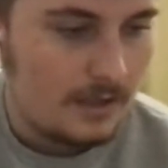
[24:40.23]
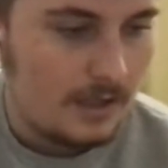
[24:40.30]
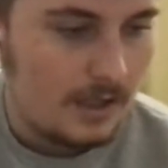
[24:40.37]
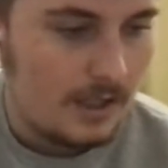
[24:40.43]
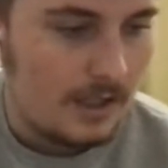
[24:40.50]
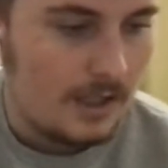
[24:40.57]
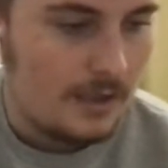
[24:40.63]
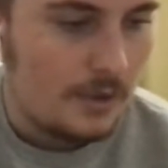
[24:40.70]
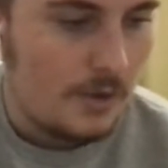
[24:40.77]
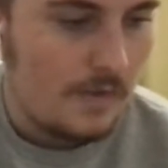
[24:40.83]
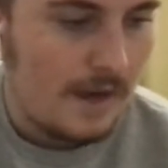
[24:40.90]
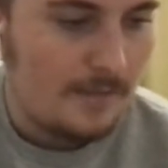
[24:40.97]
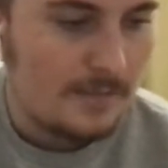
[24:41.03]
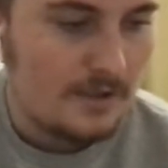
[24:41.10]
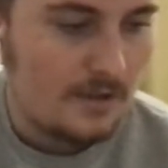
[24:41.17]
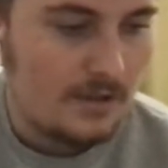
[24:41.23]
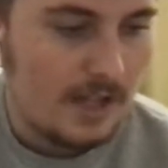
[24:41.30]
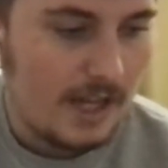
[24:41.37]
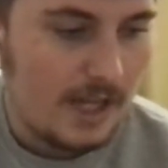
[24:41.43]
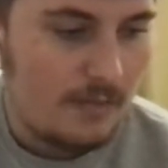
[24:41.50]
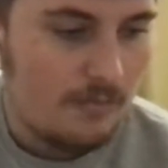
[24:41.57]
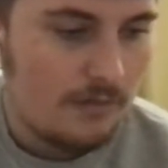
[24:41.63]
Northampton or
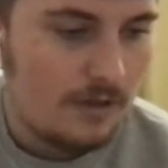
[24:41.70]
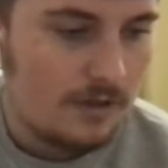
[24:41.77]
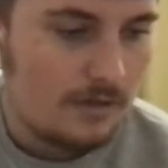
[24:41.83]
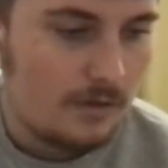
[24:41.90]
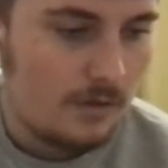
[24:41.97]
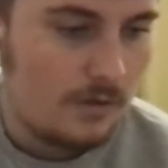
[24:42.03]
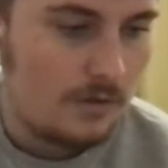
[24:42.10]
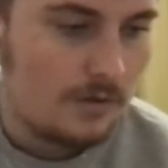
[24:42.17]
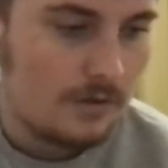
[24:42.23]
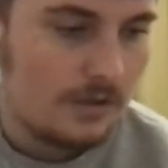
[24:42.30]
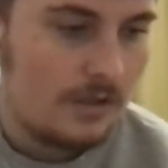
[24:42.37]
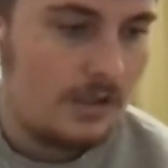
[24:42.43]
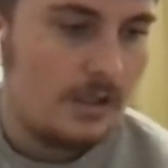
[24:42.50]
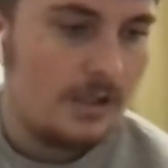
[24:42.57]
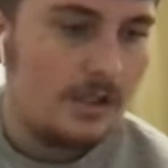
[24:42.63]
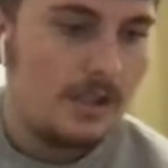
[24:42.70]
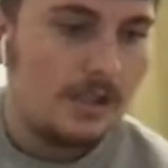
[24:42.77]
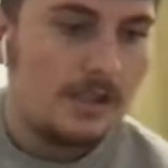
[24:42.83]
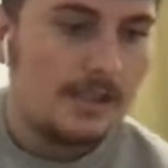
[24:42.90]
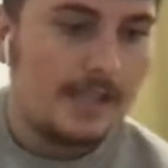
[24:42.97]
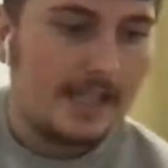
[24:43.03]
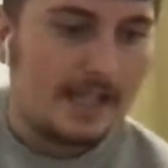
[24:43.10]
Cambridge, of course,
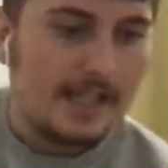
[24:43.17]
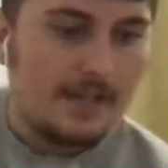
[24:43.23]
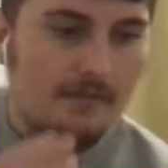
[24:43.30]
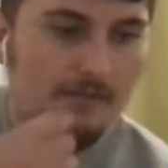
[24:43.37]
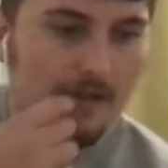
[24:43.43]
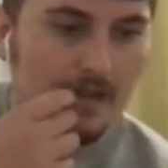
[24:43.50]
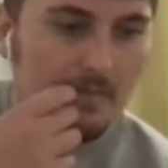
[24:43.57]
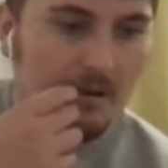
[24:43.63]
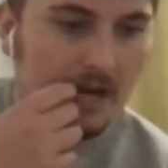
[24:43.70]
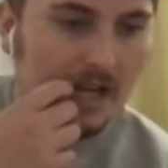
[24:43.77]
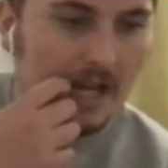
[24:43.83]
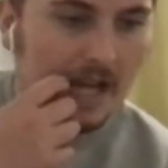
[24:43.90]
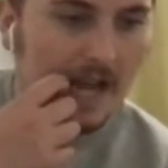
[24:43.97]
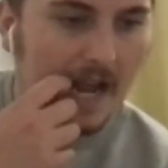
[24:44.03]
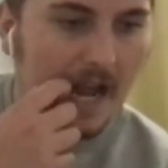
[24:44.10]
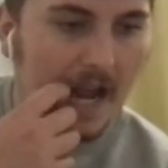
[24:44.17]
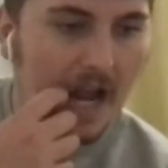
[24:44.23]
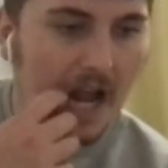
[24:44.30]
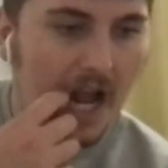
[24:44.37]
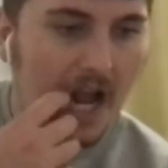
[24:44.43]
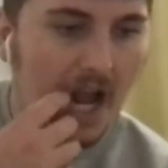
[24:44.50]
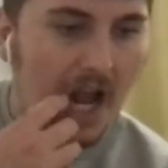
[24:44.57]
they need a replay.
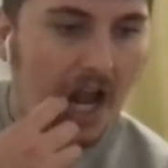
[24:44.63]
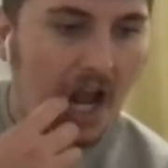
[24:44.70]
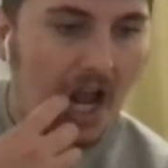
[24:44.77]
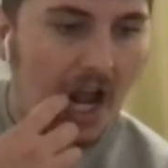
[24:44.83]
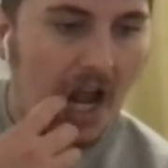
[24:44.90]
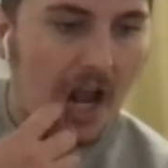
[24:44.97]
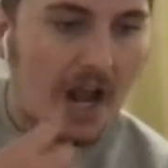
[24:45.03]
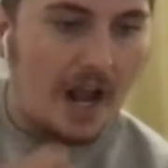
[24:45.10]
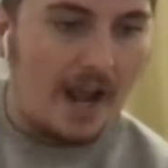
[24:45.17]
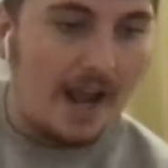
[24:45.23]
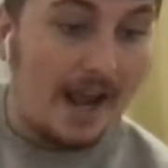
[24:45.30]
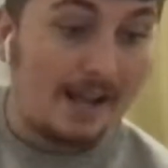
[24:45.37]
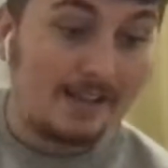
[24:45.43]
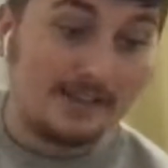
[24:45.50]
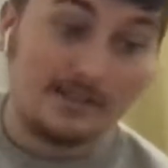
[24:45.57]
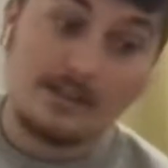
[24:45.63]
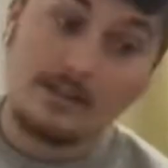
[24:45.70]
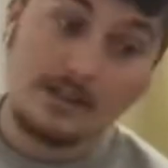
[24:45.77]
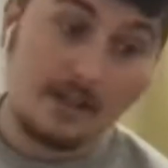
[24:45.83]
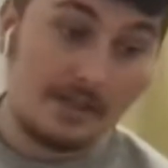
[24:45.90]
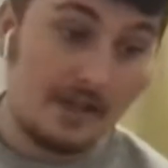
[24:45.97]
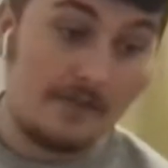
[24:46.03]
And
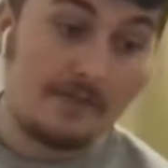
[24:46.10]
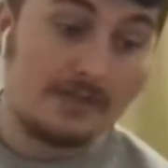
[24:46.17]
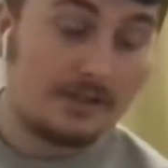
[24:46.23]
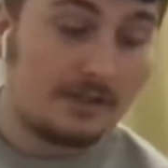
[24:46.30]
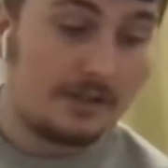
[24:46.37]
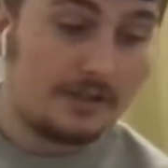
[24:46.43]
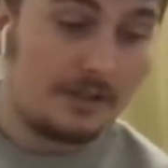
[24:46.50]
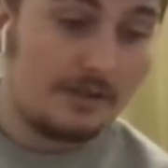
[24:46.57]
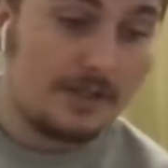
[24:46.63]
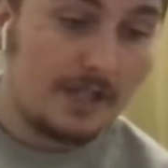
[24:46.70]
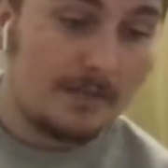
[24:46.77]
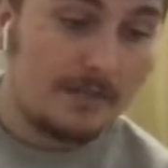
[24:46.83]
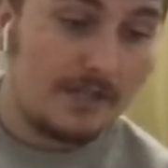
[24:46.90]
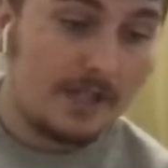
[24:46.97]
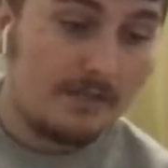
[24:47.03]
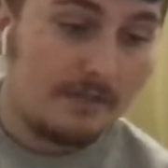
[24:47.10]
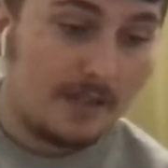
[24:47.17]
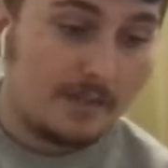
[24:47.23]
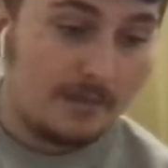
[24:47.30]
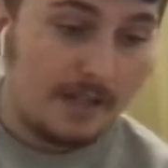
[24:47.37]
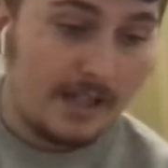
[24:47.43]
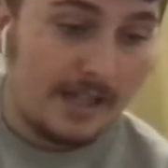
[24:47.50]
another two teams that need a
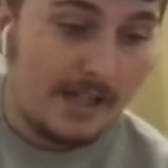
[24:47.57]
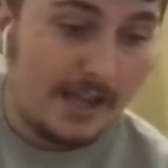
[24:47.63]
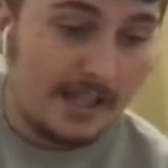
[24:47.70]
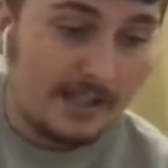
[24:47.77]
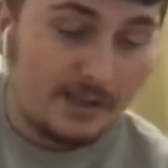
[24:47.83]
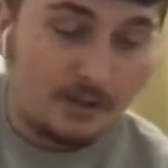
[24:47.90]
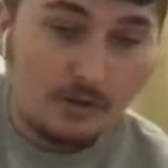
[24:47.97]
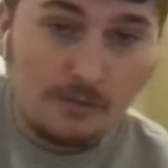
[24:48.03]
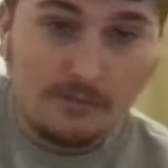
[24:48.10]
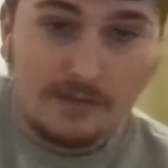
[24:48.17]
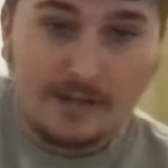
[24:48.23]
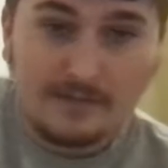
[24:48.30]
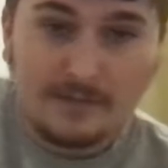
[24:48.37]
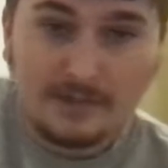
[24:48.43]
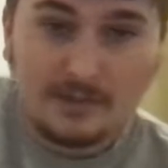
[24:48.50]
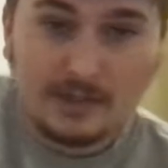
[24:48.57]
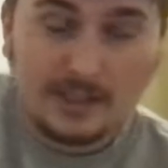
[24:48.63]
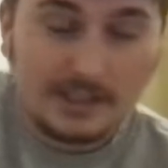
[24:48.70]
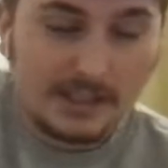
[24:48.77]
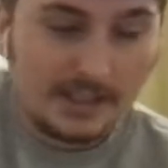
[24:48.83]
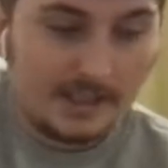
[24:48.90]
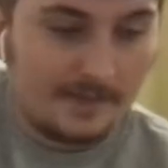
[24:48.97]
replay, Exeter or Bradford
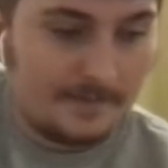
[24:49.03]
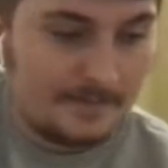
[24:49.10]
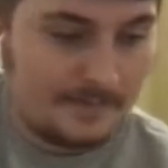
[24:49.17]
City.